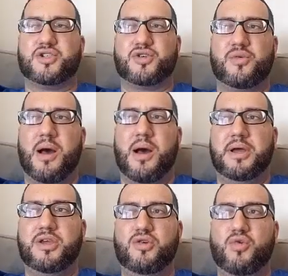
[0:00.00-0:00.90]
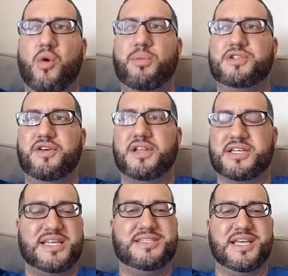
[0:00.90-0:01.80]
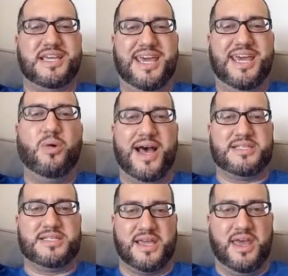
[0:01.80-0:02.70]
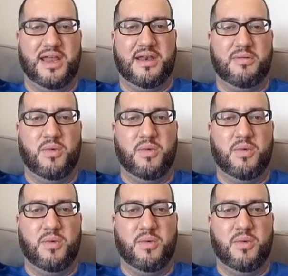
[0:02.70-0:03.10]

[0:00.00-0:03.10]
of screwed up, but you almost feel a sense of guilt as a kid